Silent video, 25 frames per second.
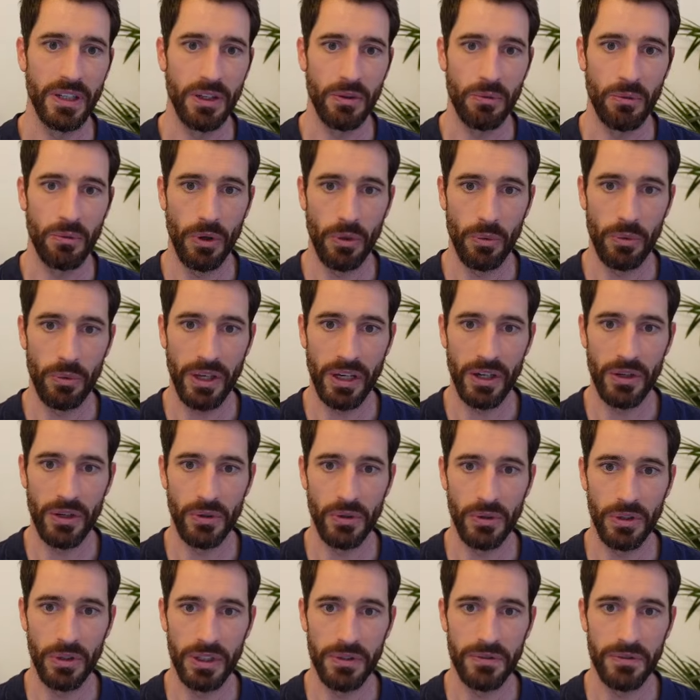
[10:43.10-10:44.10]
what we
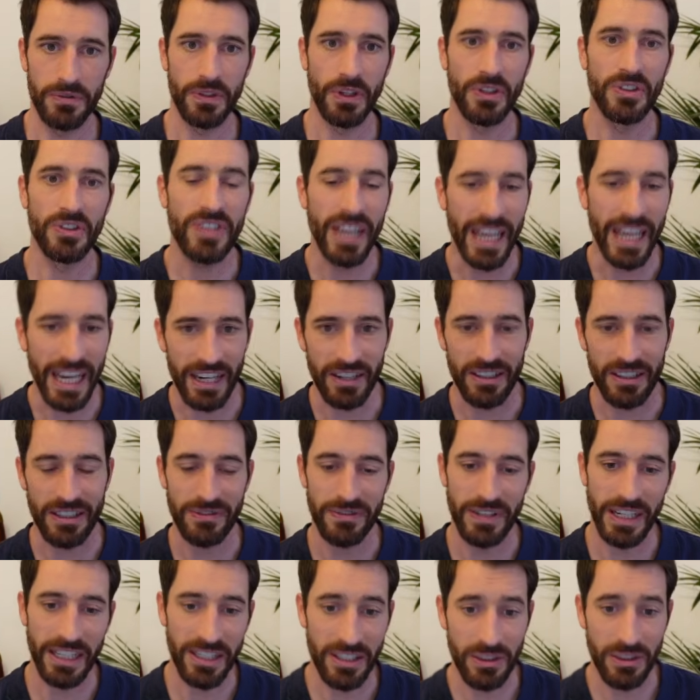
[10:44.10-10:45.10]
call the front air
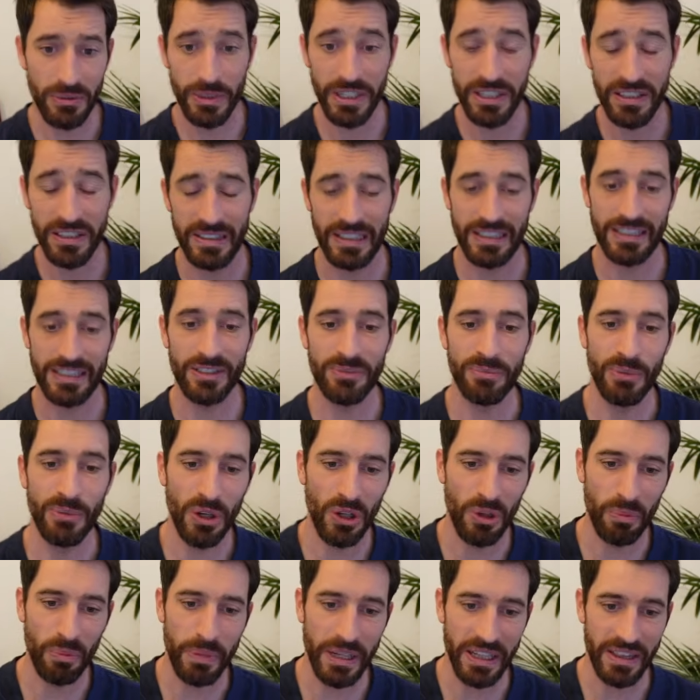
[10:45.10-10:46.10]
deflector, which is a
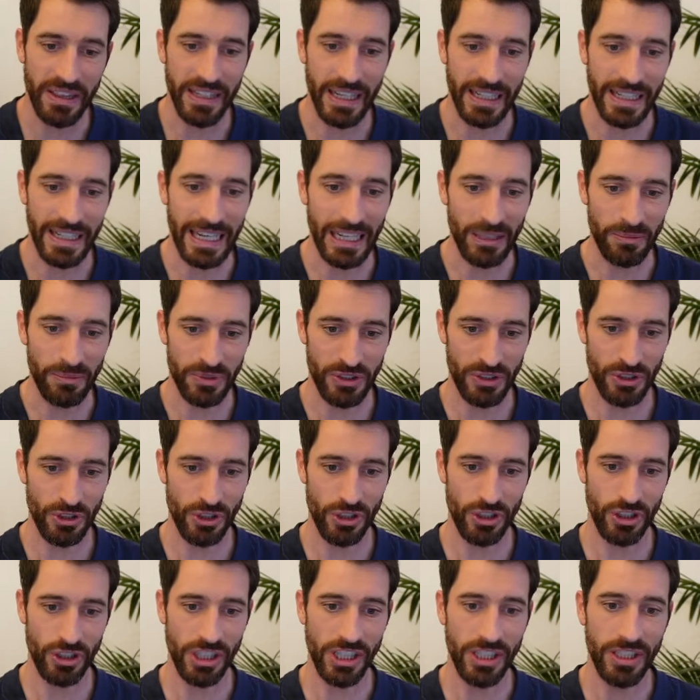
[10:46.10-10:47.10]
small bit that helps to
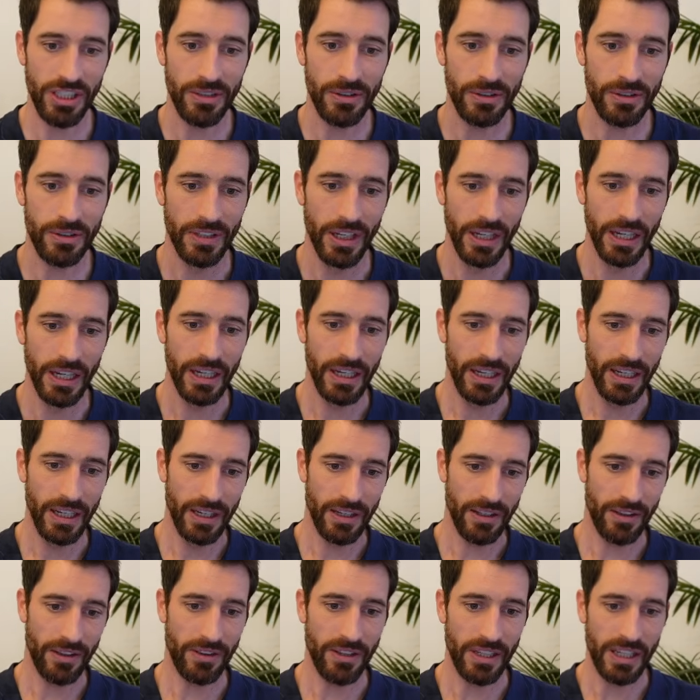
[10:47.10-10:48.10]
shield
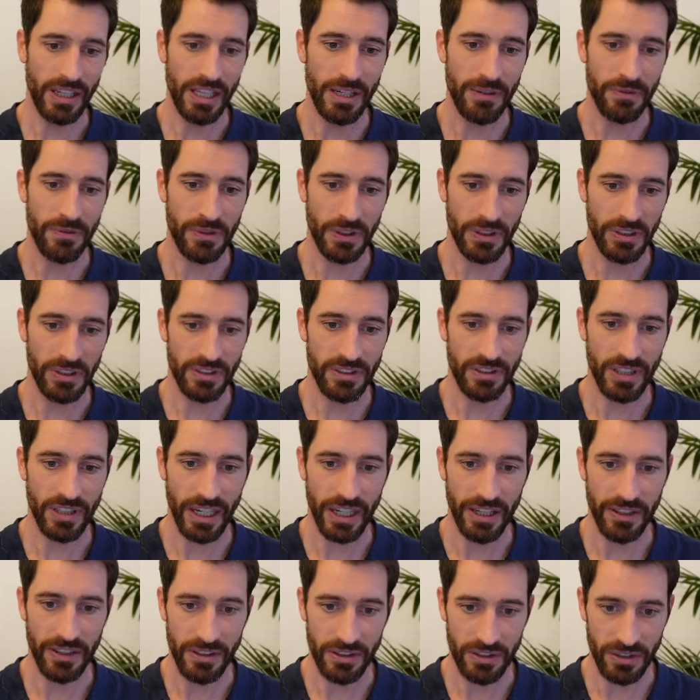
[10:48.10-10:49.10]
the front
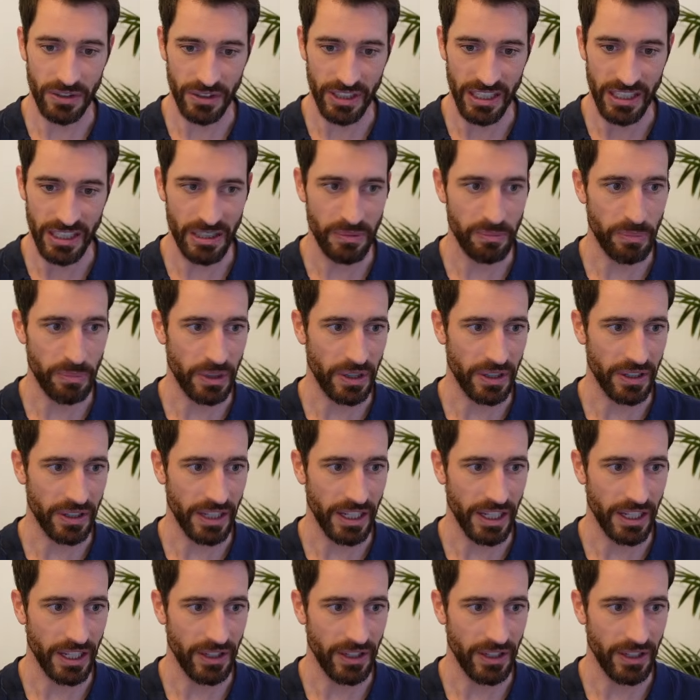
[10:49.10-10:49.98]
tire. So this part here,